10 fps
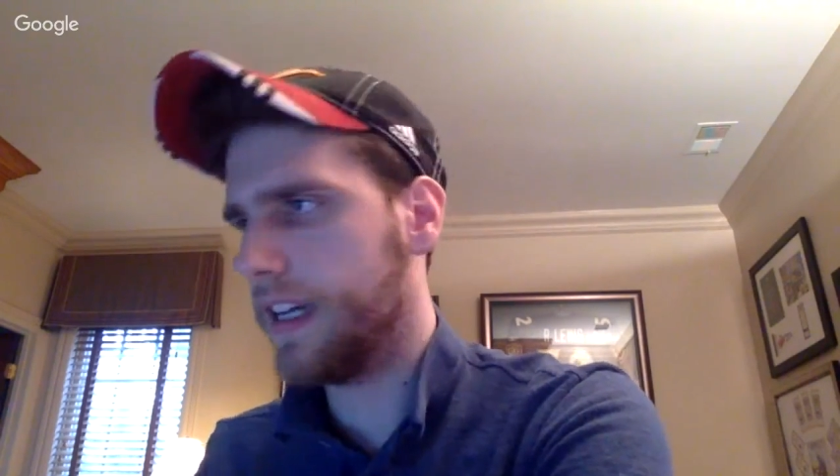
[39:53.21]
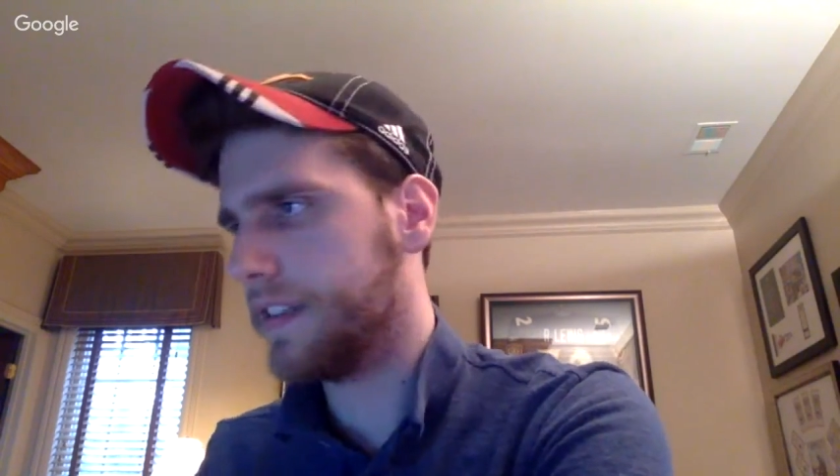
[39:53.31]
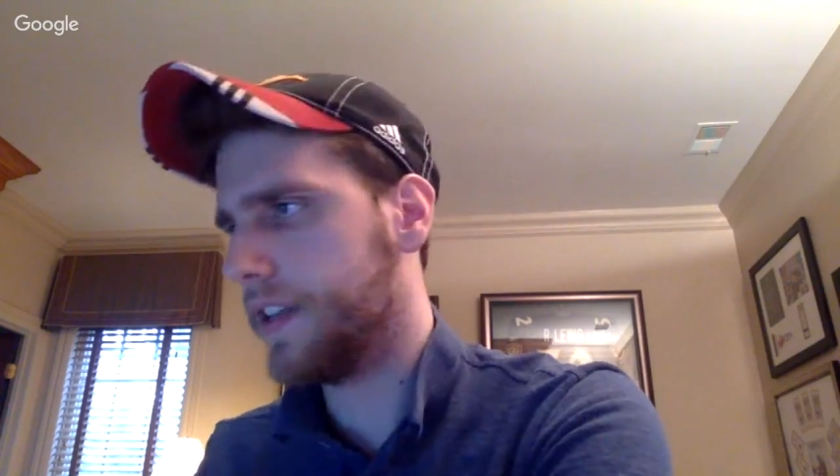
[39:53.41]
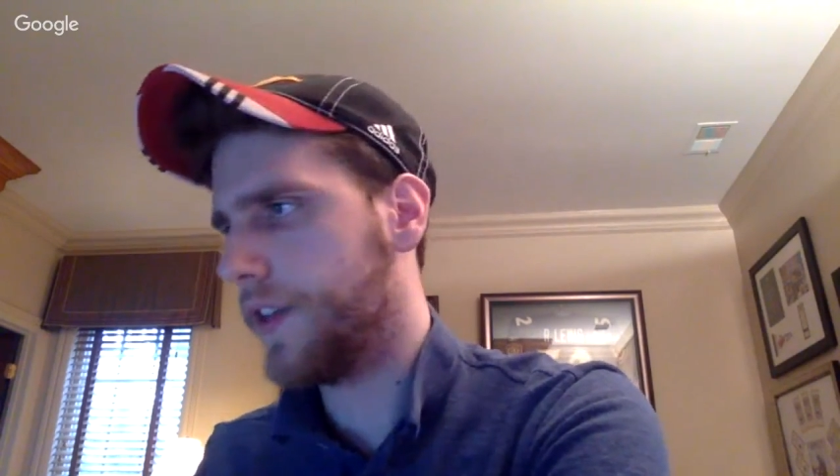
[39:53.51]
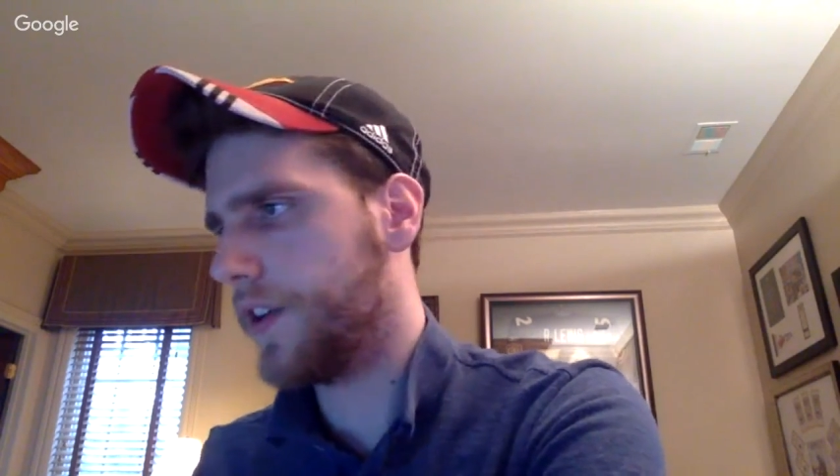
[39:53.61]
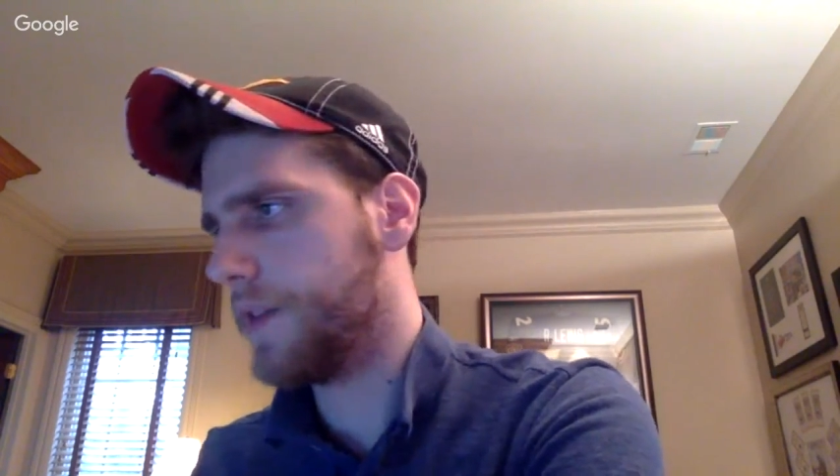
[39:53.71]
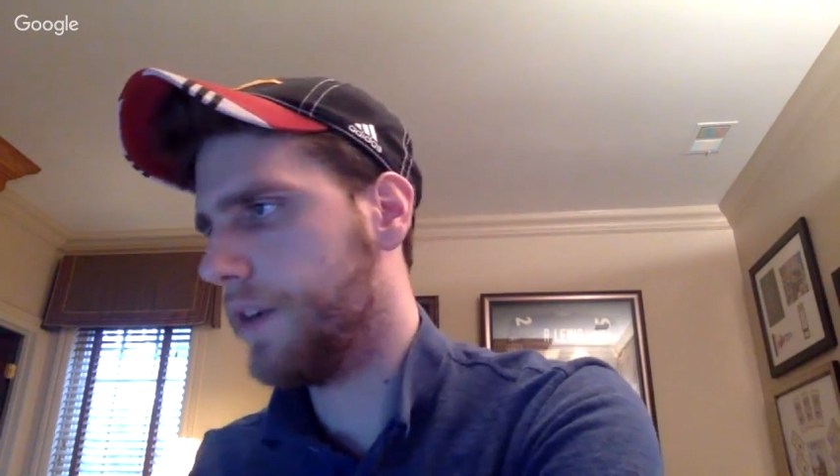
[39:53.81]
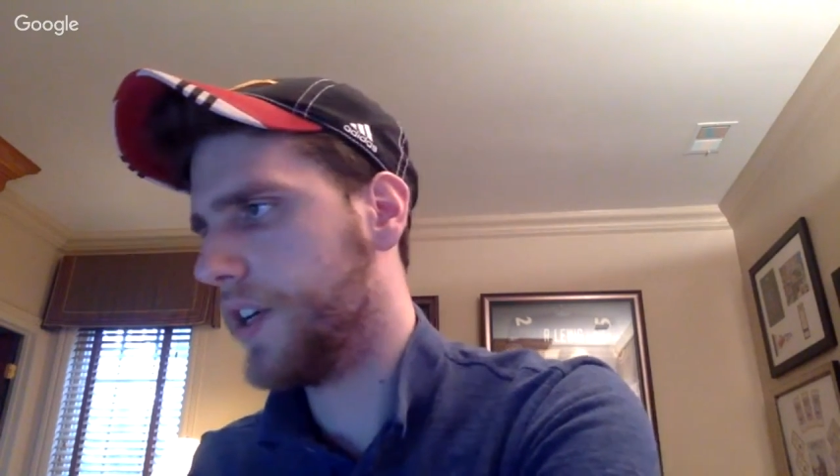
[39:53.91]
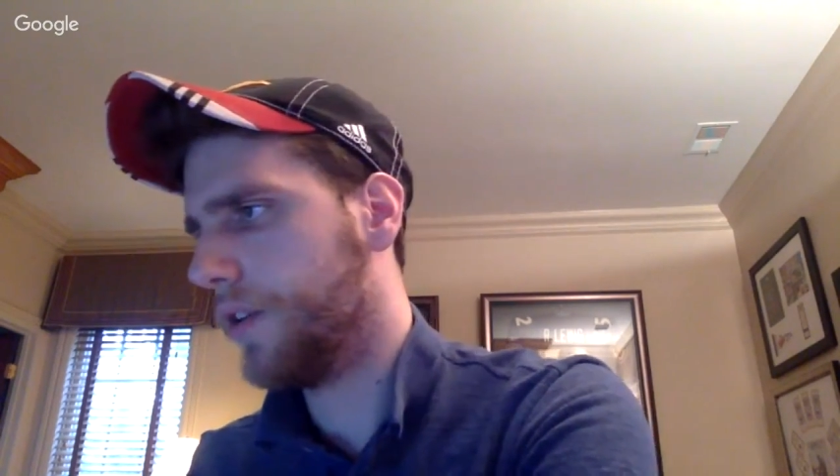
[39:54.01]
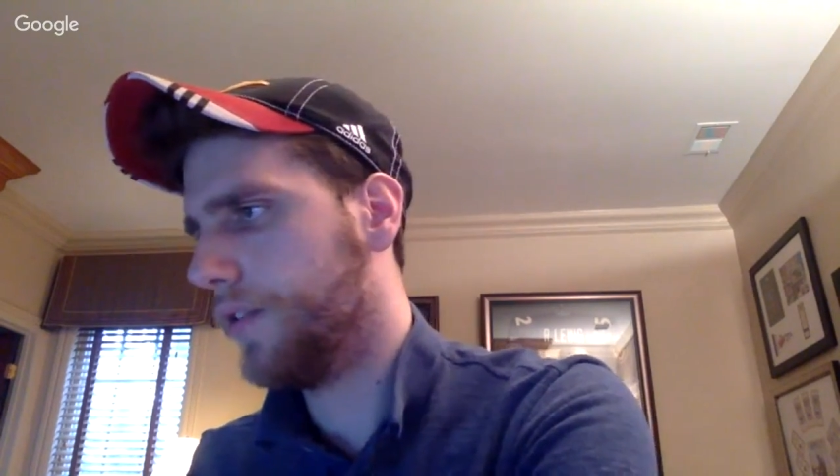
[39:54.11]
a
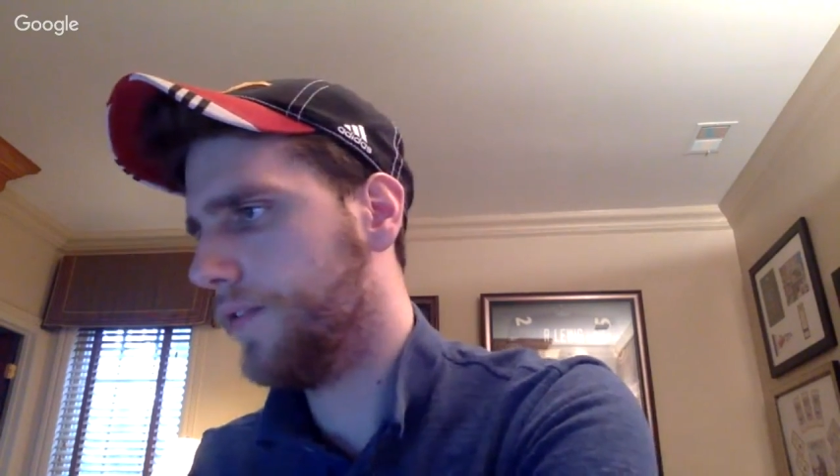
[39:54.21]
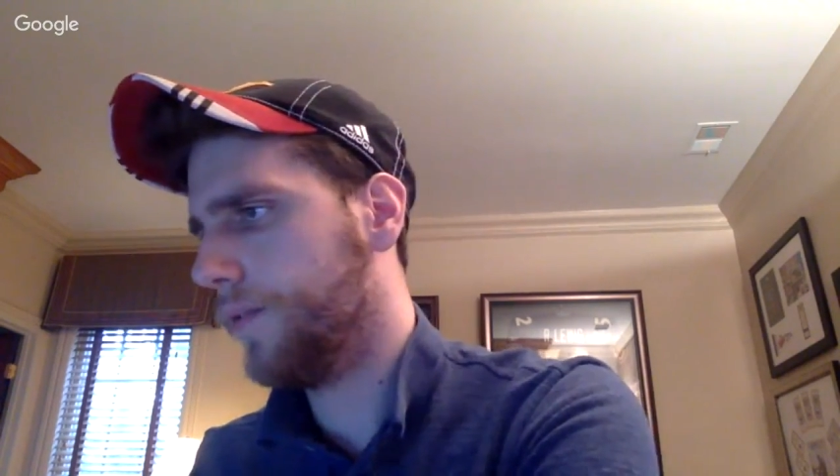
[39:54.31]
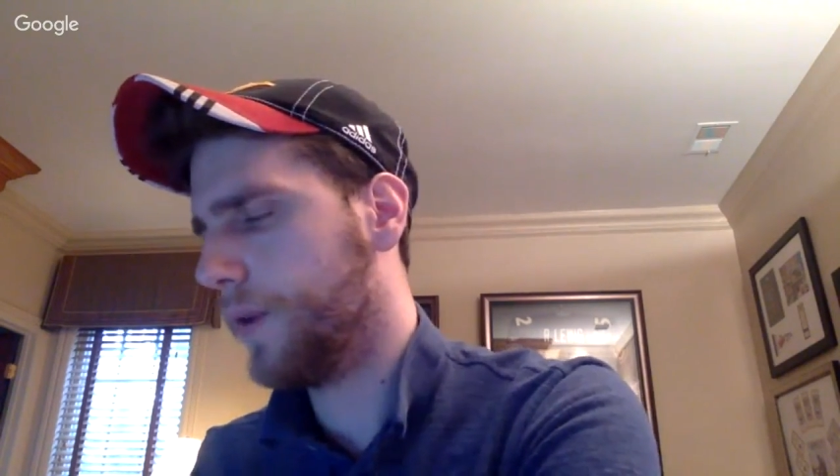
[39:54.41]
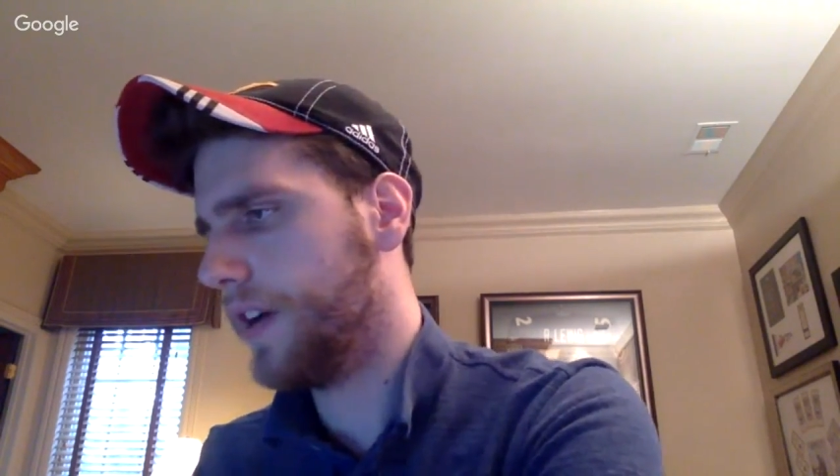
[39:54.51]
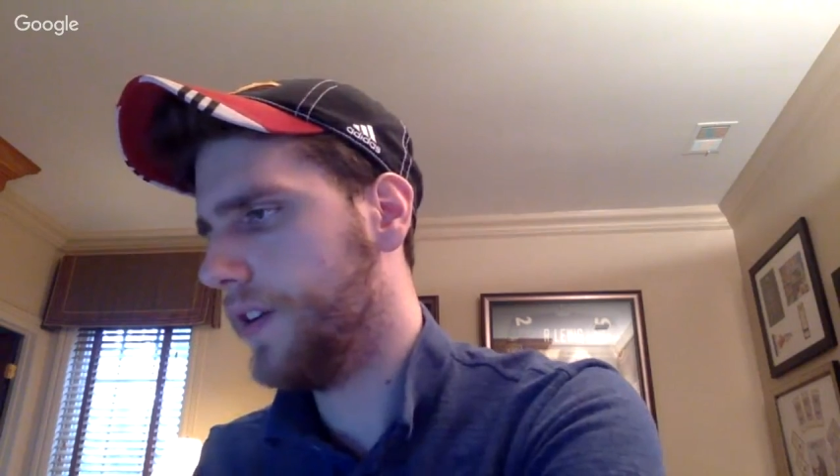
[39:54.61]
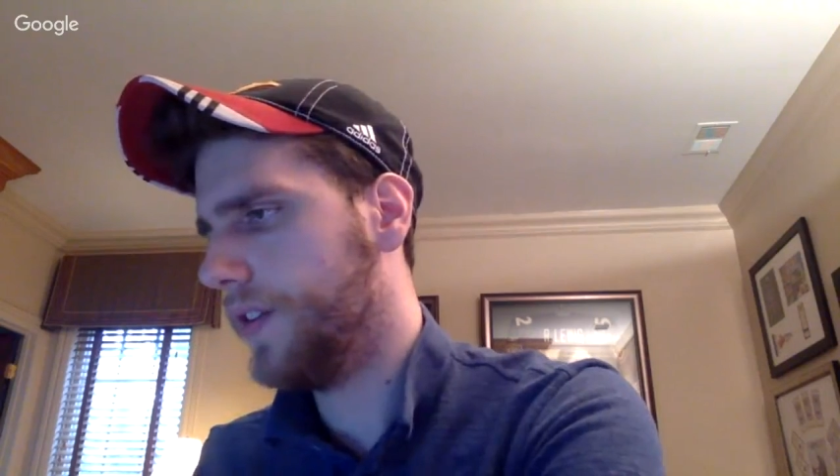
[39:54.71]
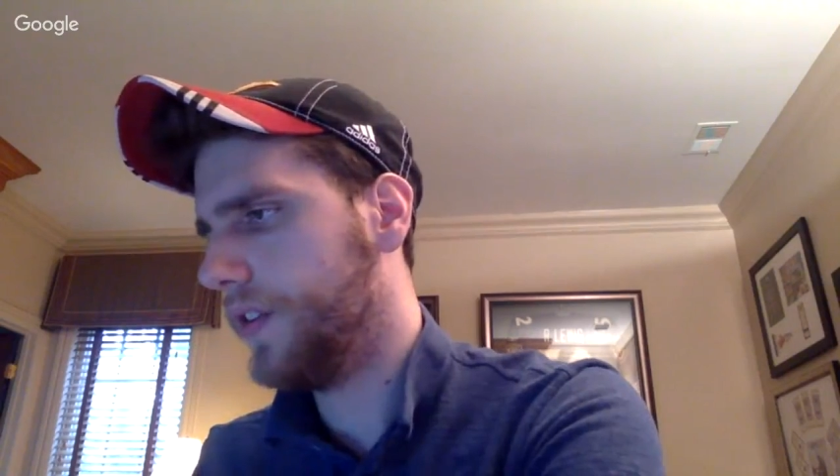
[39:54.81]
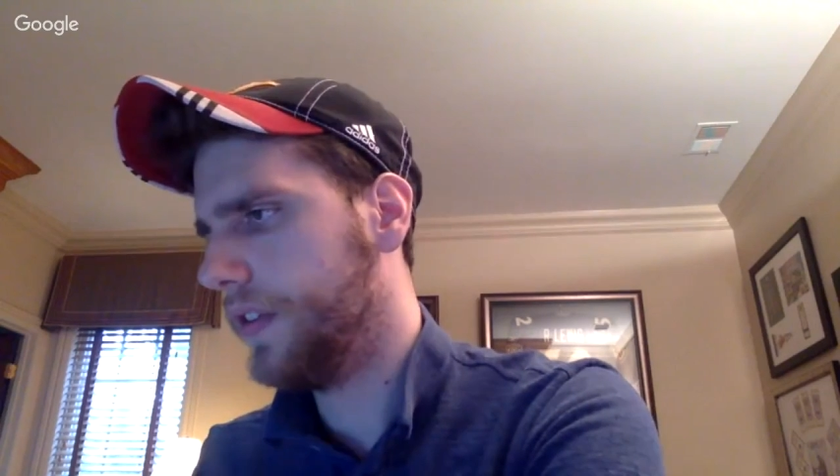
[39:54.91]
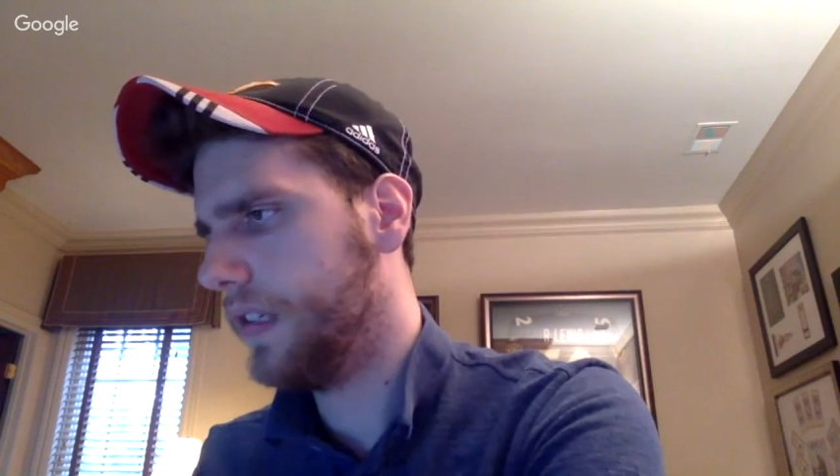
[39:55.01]
31-year-old 4 years.